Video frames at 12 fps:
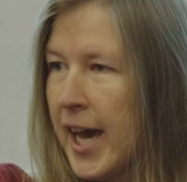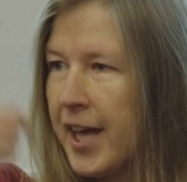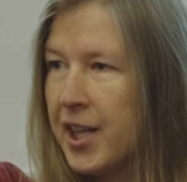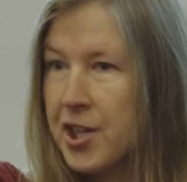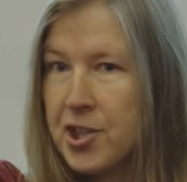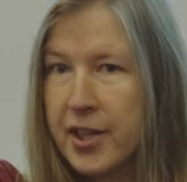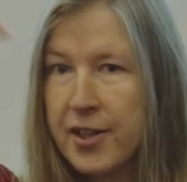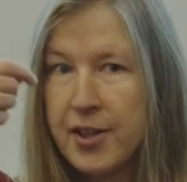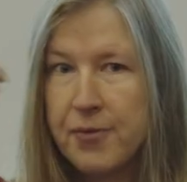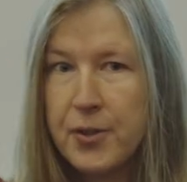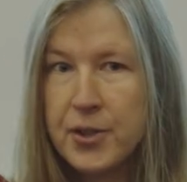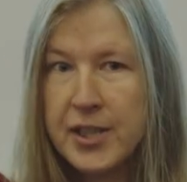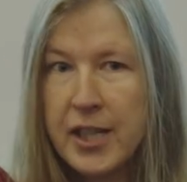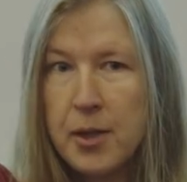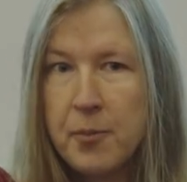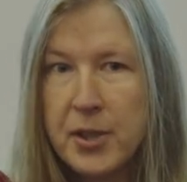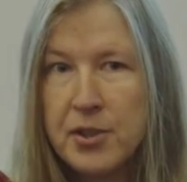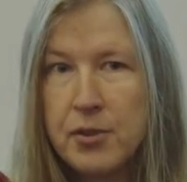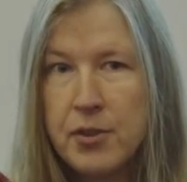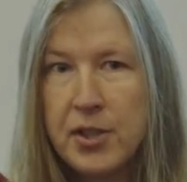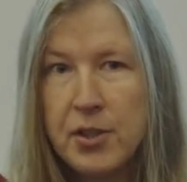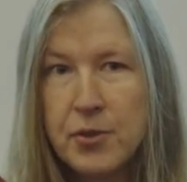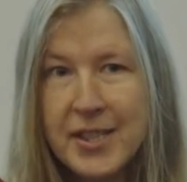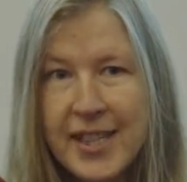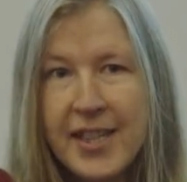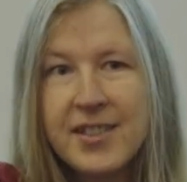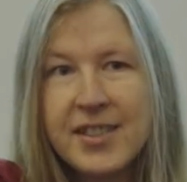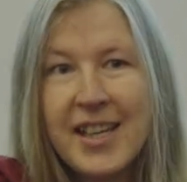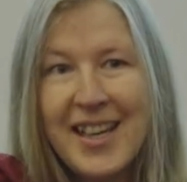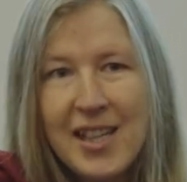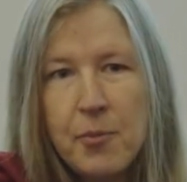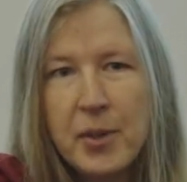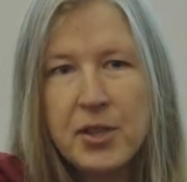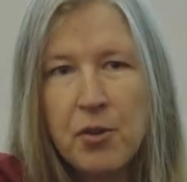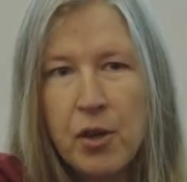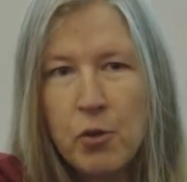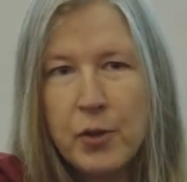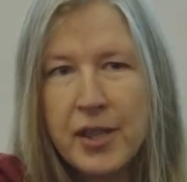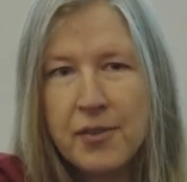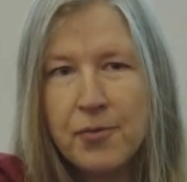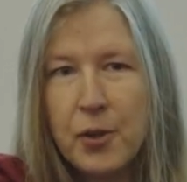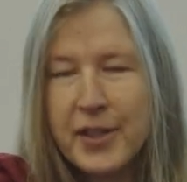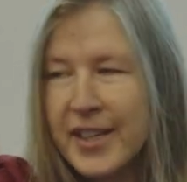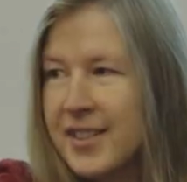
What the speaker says: and actually the first element you see is the element you're looking for.